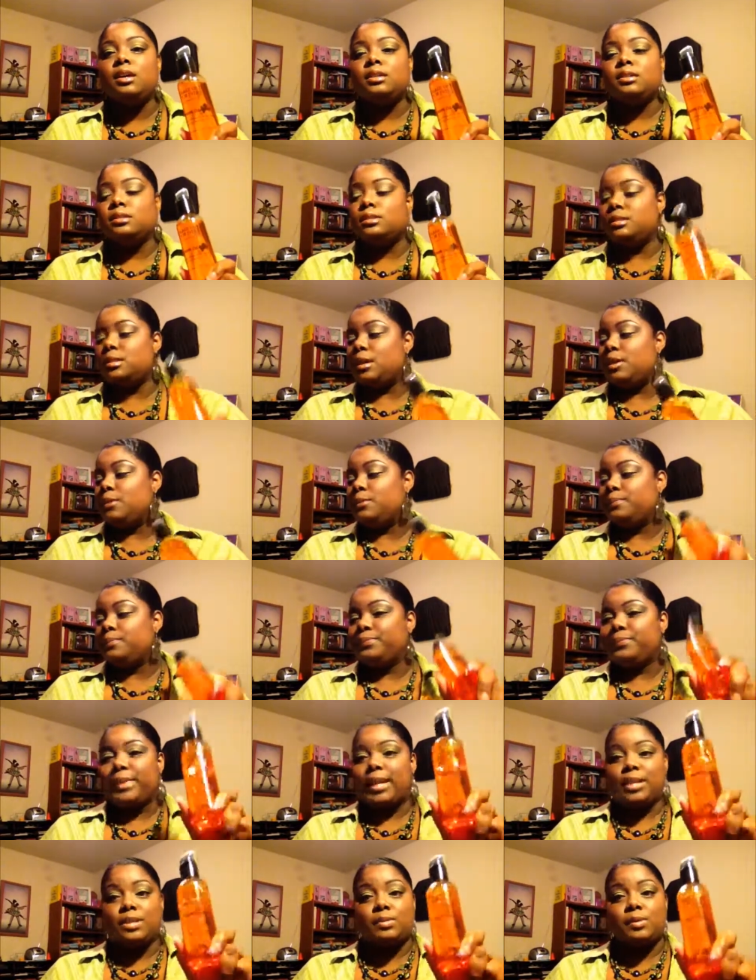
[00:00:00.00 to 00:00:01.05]
So
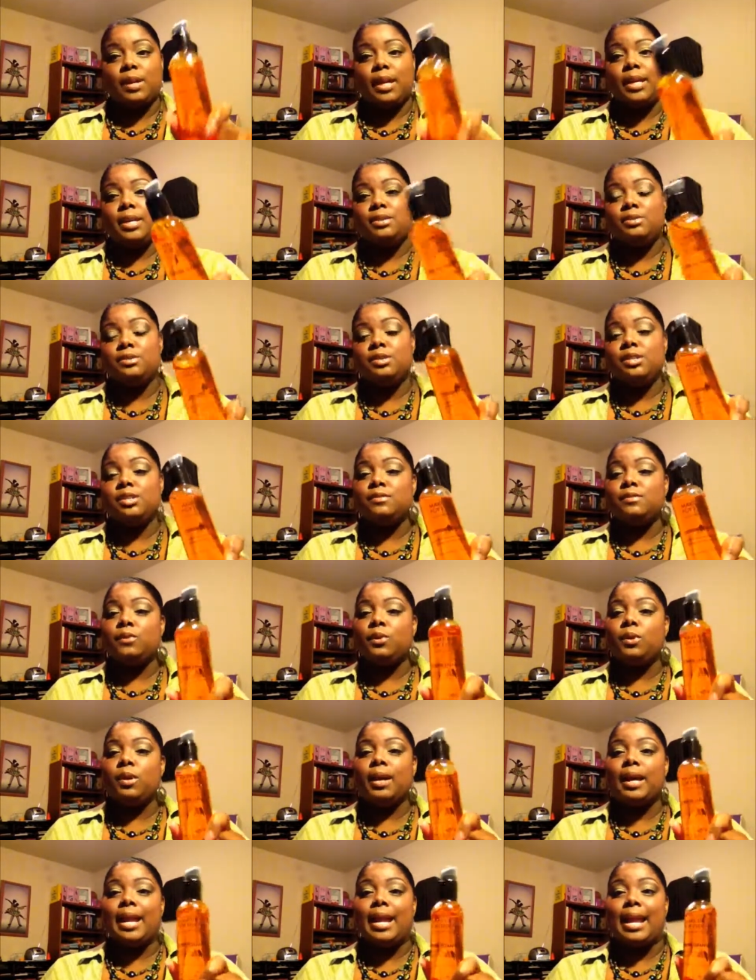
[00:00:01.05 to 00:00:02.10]
that's what I use this
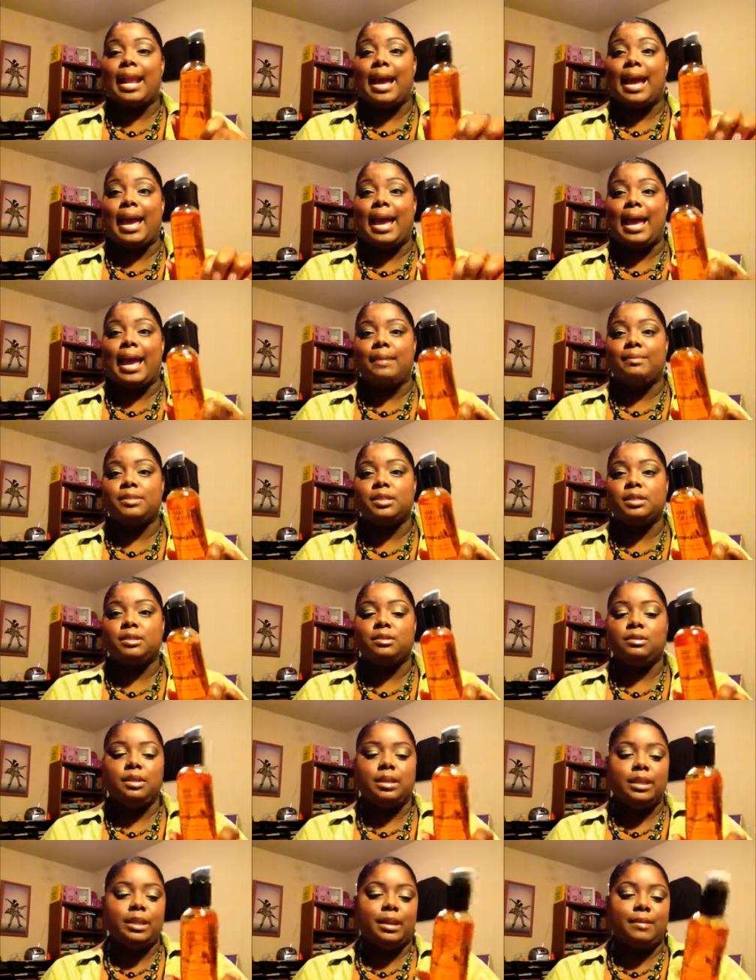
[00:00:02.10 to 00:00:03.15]
for, and I
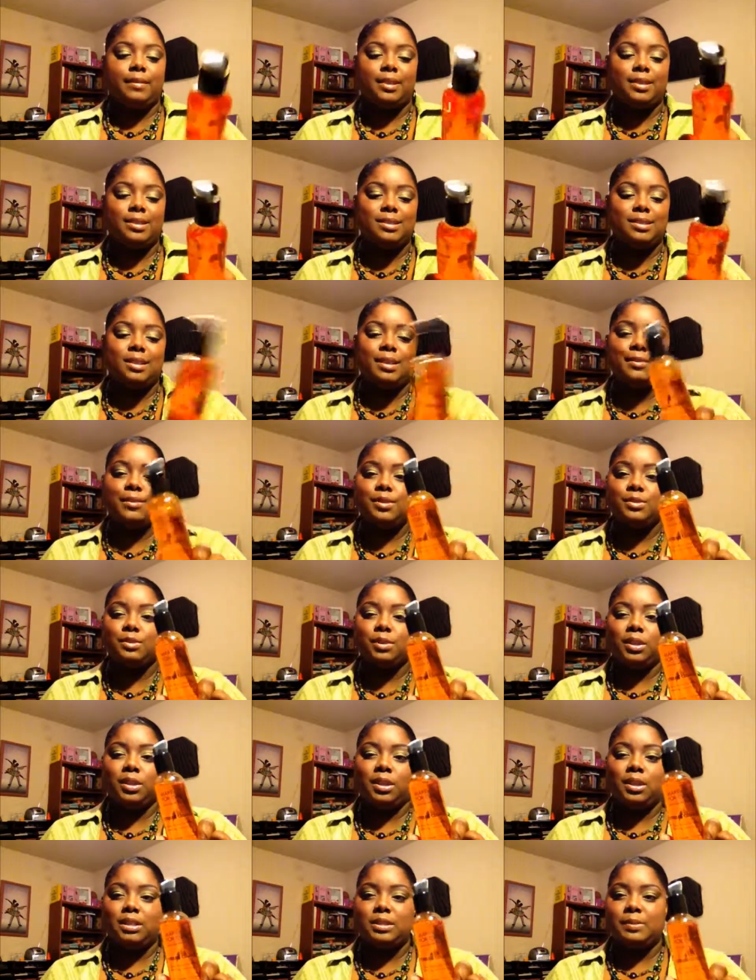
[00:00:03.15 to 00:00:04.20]
absolutely love it. This stuff is
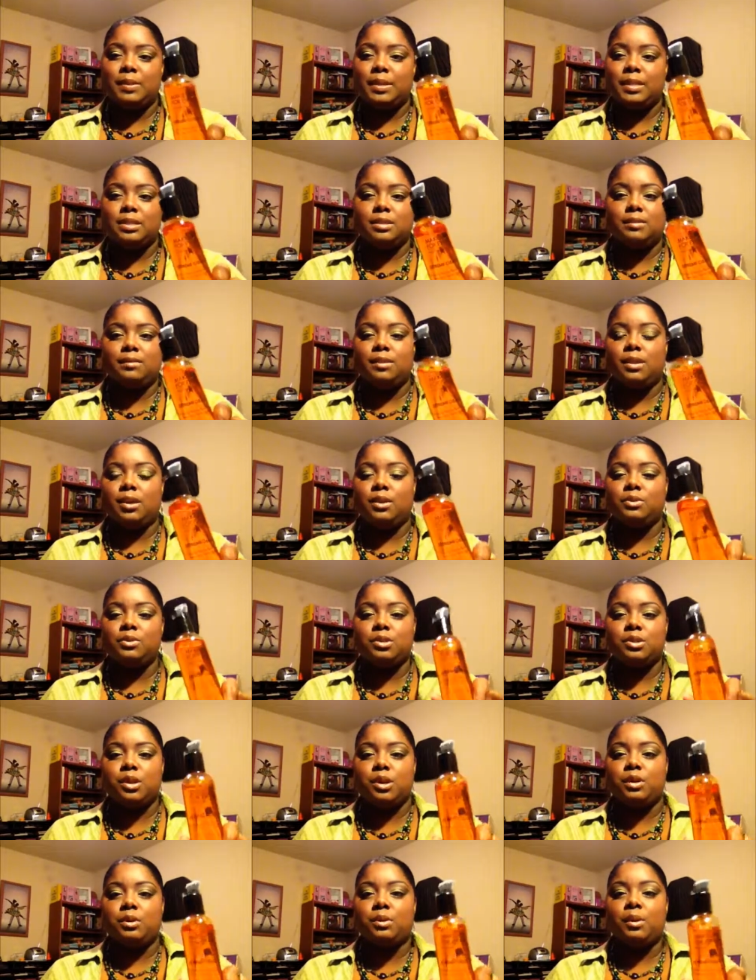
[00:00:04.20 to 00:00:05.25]
really expensive though,
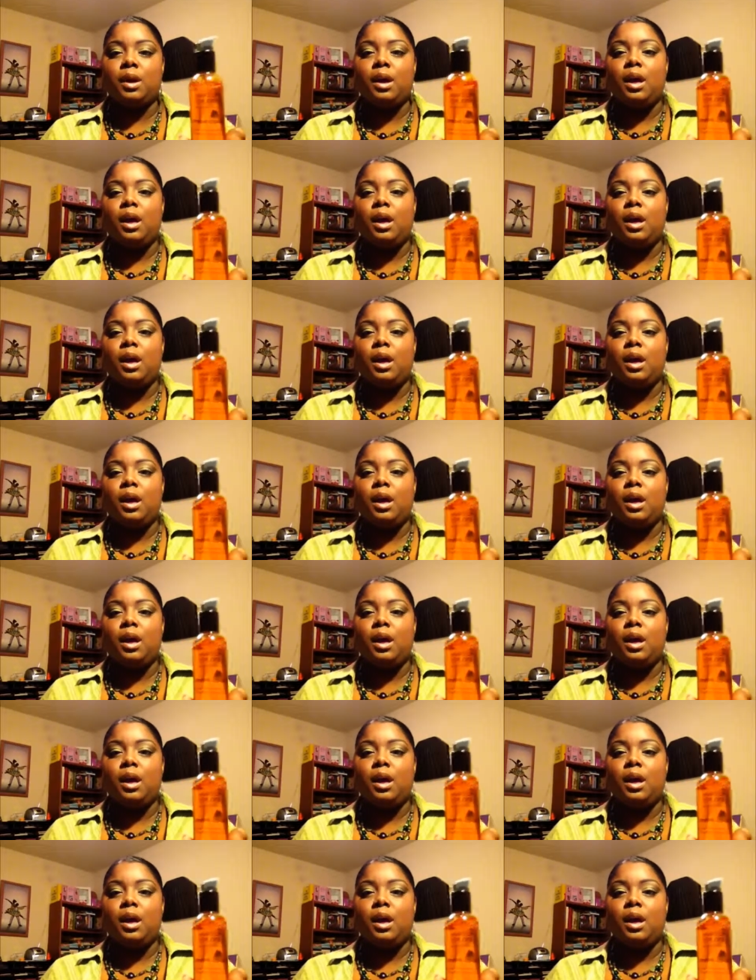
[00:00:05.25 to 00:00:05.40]
so